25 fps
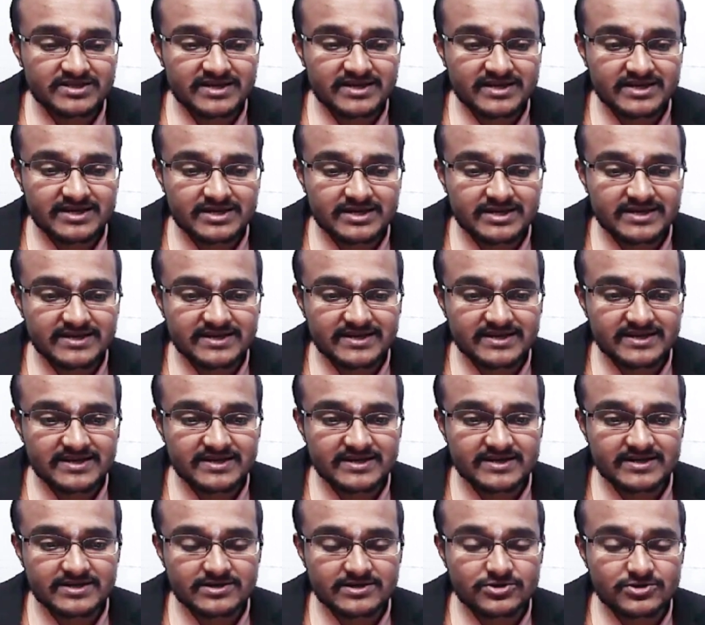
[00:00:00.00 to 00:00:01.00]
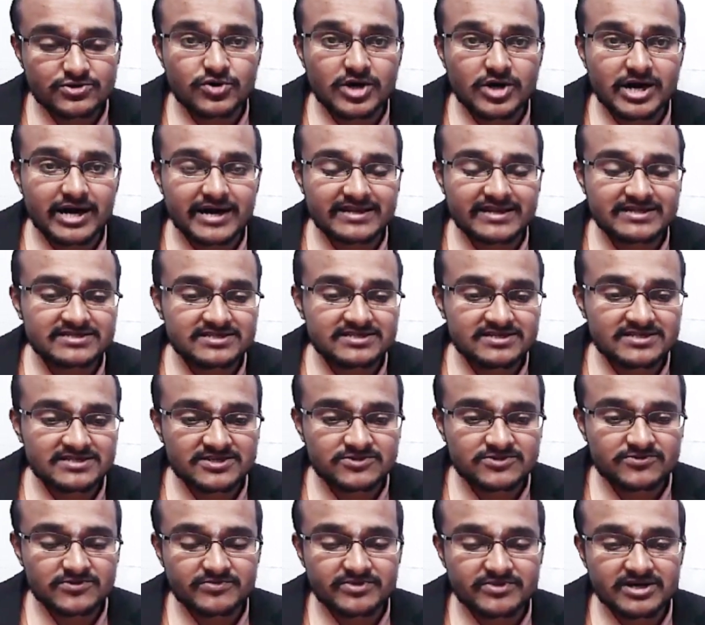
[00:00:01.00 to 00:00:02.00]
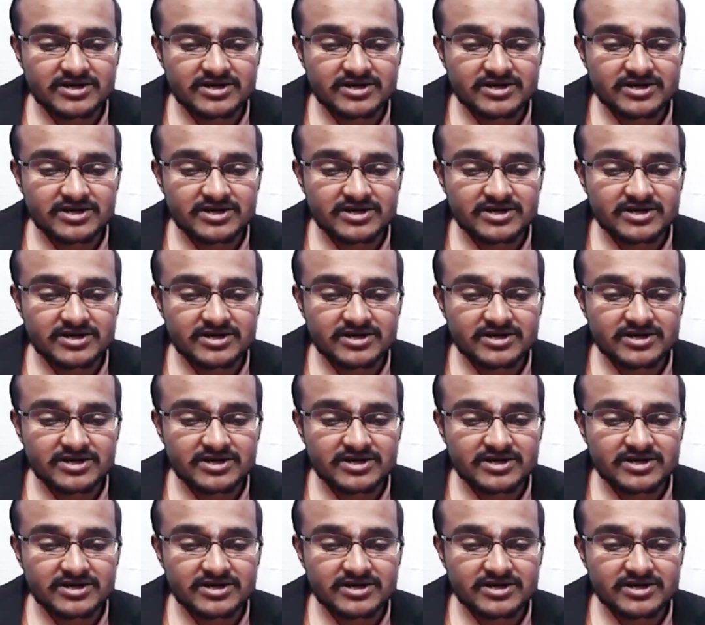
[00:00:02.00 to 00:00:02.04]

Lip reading: bring the t into RHS,